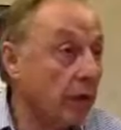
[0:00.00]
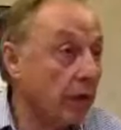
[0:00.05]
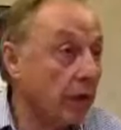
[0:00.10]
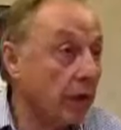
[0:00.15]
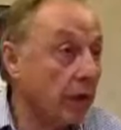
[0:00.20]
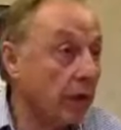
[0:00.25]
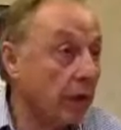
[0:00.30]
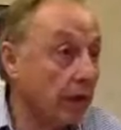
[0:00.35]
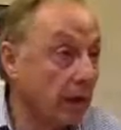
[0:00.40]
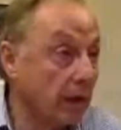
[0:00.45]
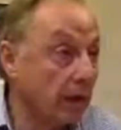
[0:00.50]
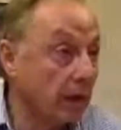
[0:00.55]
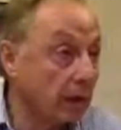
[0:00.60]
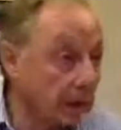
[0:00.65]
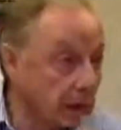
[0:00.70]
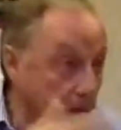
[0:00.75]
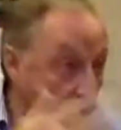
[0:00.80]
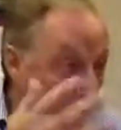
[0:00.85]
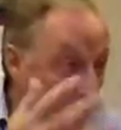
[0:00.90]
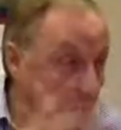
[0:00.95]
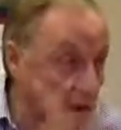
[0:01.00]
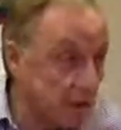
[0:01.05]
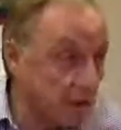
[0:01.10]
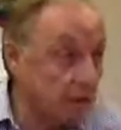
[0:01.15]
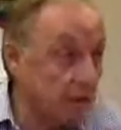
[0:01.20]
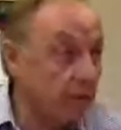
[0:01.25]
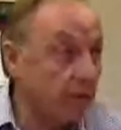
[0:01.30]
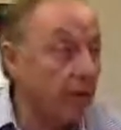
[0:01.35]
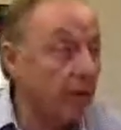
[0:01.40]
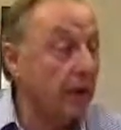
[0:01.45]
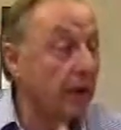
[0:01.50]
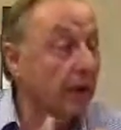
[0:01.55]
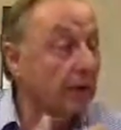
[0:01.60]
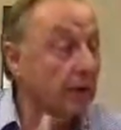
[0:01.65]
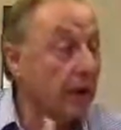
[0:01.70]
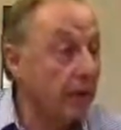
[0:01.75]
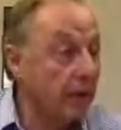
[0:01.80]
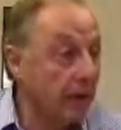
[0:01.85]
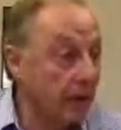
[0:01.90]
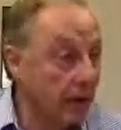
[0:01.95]
about that. This is
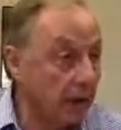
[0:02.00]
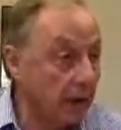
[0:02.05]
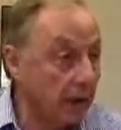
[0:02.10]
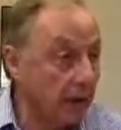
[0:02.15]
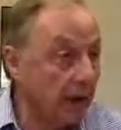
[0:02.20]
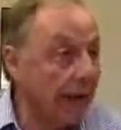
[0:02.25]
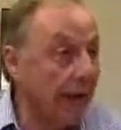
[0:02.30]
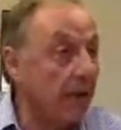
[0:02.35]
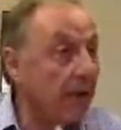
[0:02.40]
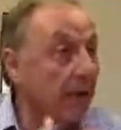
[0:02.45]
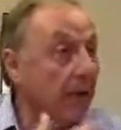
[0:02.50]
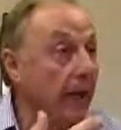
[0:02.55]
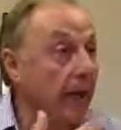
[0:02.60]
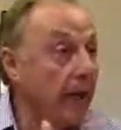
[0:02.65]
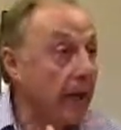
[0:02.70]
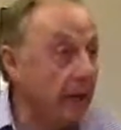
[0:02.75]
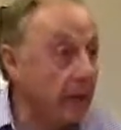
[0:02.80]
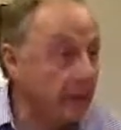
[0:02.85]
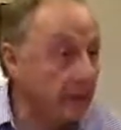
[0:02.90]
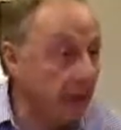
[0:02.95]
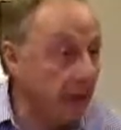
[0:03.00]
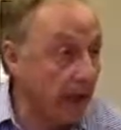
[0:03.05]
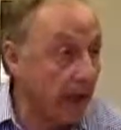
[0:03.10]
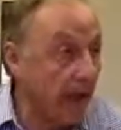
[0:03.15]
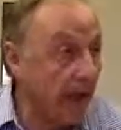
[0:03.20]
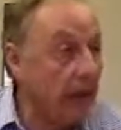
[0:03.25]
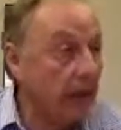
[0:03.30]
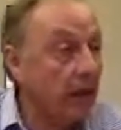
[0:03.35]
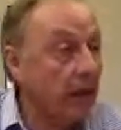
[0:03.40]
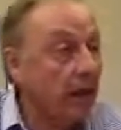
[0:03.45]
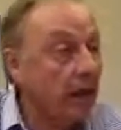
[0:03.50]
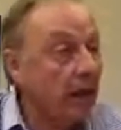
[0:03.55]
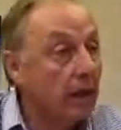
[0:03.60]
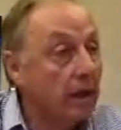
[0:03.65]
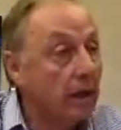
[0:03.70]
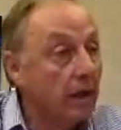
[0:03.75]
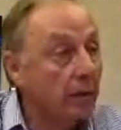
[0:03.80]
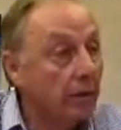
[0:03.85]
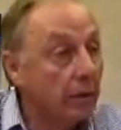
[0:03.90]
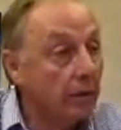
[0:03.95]
my in the campaign as my
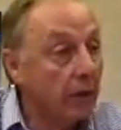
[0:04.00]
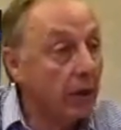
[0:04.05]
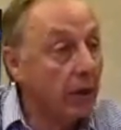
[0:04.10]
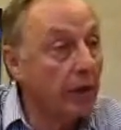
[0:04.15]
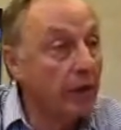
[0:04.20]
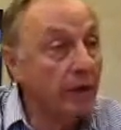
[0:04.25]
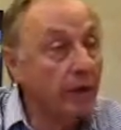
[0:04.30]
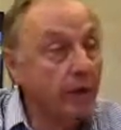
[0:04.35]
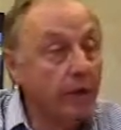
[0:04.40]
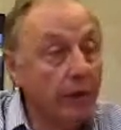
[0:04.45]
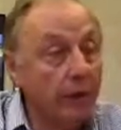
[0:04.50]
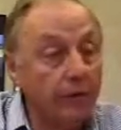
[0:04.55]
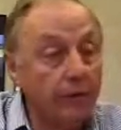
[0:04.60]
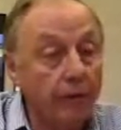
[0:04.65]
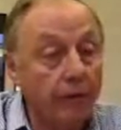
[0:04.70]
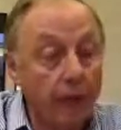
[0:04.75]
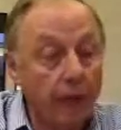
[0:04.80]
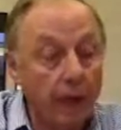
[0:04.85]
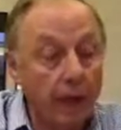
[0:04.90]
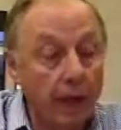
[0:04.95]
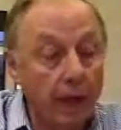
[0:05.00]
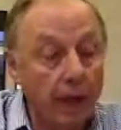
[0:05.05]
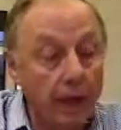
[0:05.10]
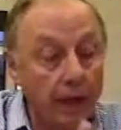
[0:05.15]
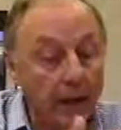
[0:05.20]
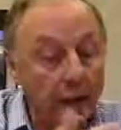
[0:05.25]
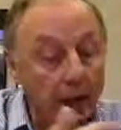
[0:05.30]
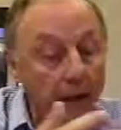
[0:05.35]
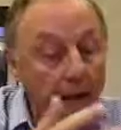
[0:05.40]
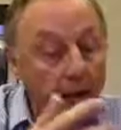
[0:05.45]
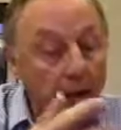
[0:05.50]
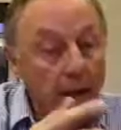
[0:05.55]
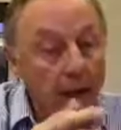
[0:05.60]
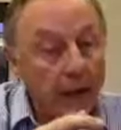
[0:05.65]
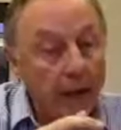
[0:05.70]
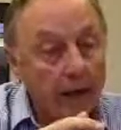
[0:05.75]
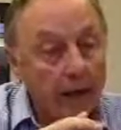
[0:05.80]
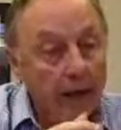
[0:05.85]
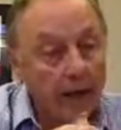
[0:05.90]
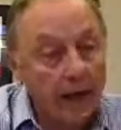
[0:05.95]
proposal has come forward. And
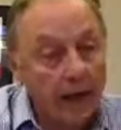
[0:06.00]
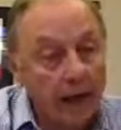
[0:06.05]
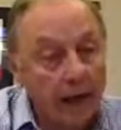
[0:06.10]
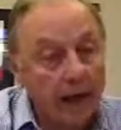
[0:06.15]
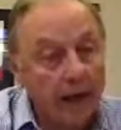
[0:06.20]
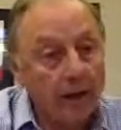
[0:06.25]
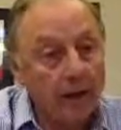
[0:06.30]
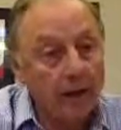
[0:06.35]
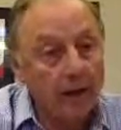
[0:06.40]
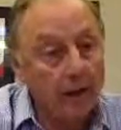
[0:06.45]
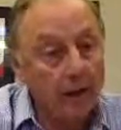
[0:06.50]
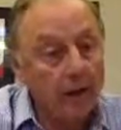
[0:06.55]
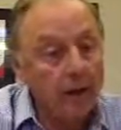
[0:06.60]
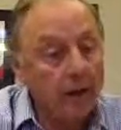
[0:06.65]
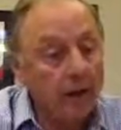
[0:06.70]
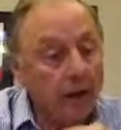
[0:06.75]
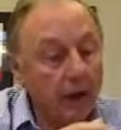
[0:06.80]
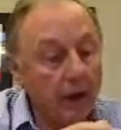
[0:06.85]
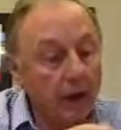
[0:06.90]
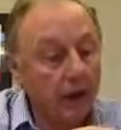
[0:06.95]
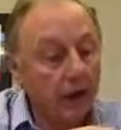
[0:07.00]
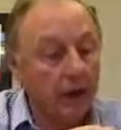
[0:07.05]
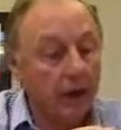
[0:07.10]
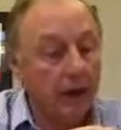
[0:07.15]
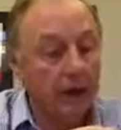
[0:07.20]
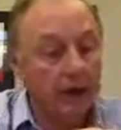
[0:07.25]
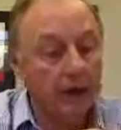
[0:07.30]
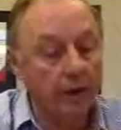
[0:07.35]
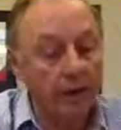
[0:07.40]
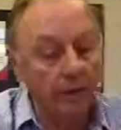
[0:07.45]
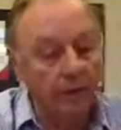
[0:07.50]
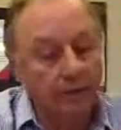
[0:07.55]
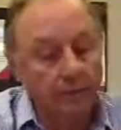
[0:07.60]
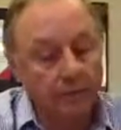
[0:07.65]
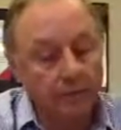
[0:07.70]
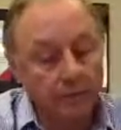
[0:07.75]
the third thing that we do